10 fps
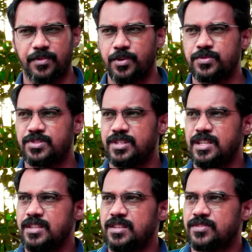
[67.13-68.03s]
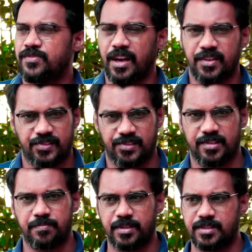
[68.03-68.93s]
We don't see these
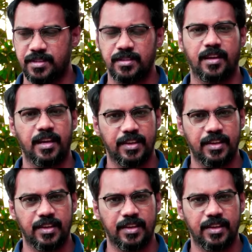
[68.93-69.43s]
viruses, but still they